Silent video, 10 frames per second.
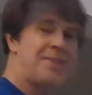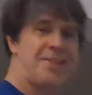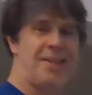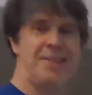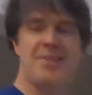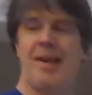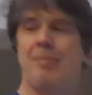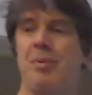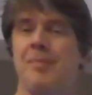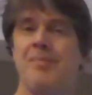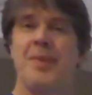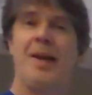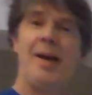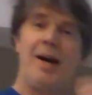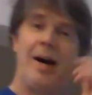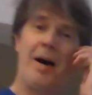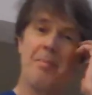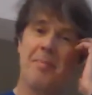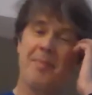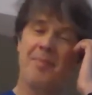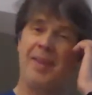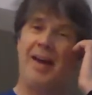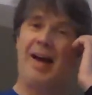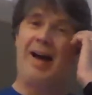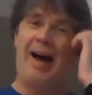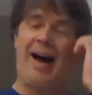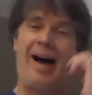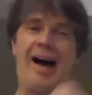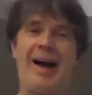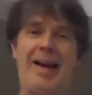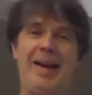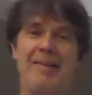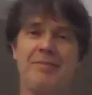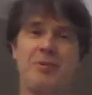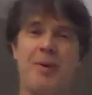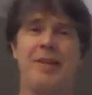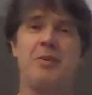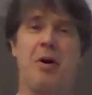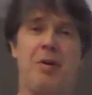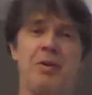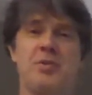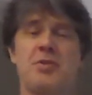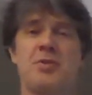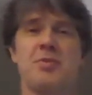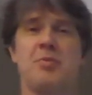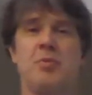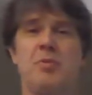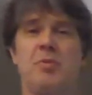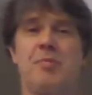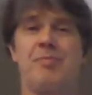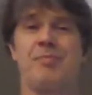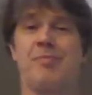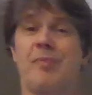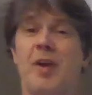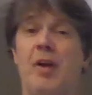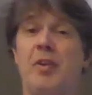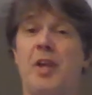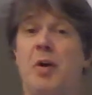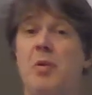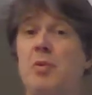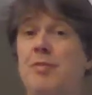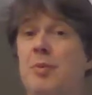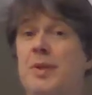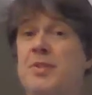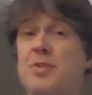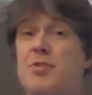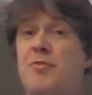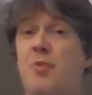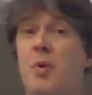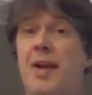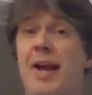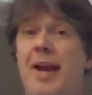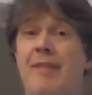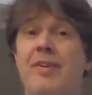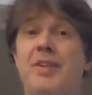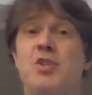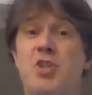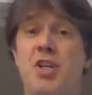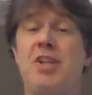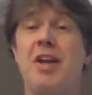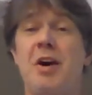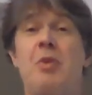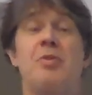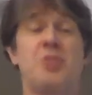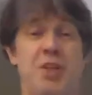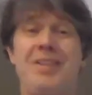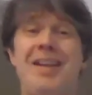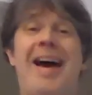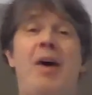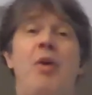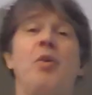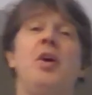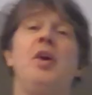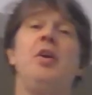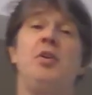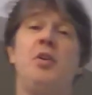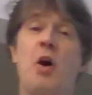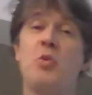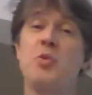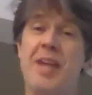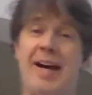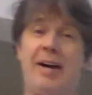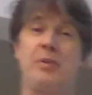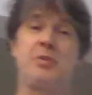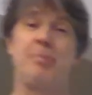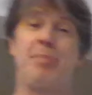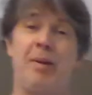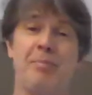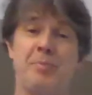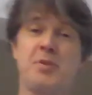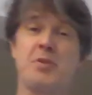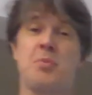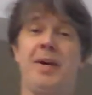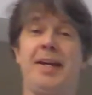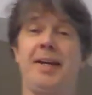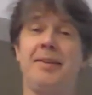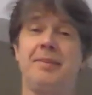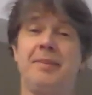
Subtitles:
set example. I have granddaughters, the older of which is 4.5, and she now knows how to pump the swing.